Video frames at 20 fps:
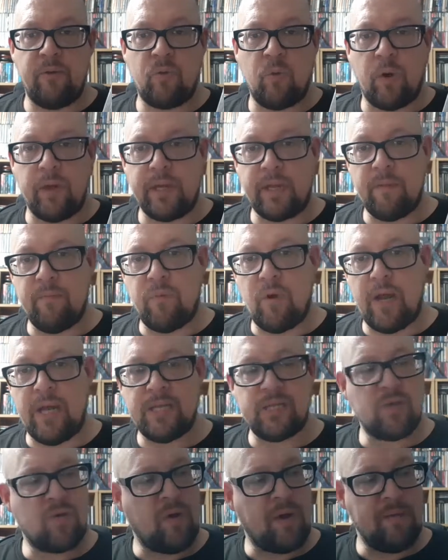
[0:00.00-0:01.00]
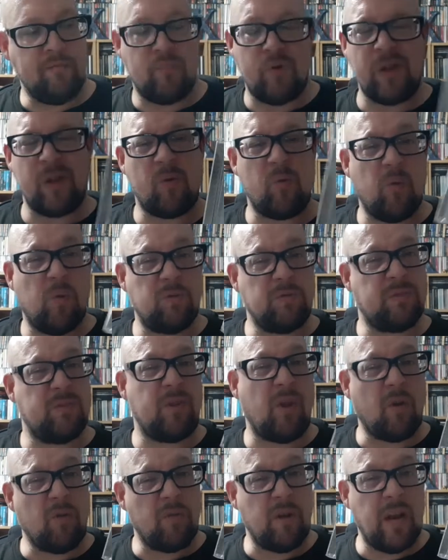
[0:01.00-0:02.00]
quite compressed, quite brick-walled, and
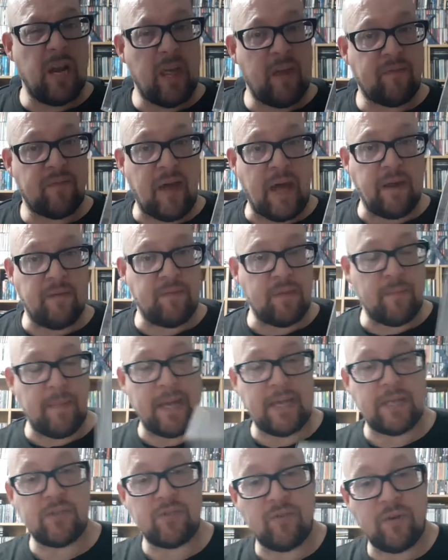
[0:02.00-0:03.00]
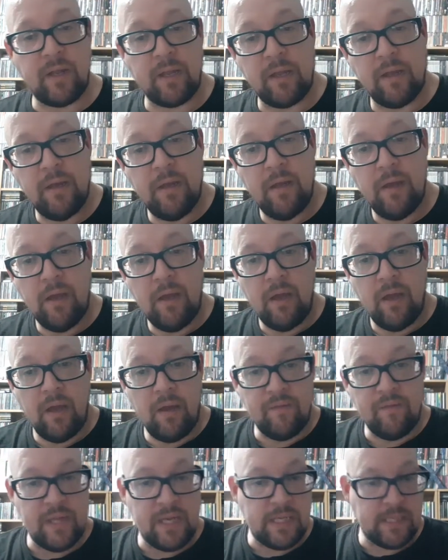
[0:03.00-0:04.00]
not really a fan of the mastering
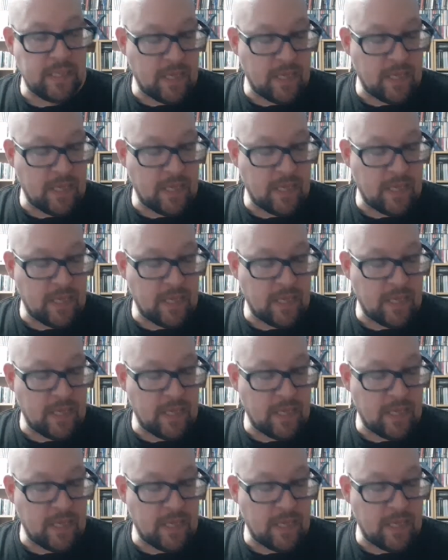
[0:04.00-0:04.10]
of these